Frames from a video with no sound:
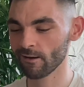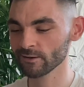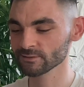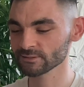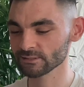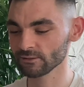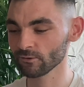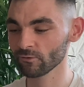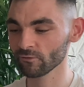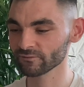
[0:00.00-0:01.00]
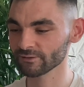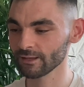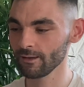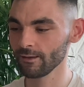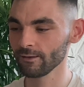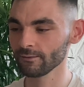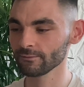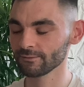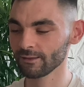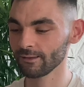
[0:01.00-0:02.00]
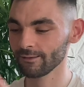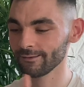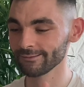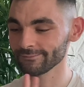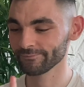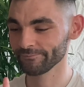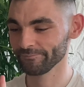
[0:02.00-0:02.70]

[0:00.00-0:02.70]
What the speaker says: I just loved the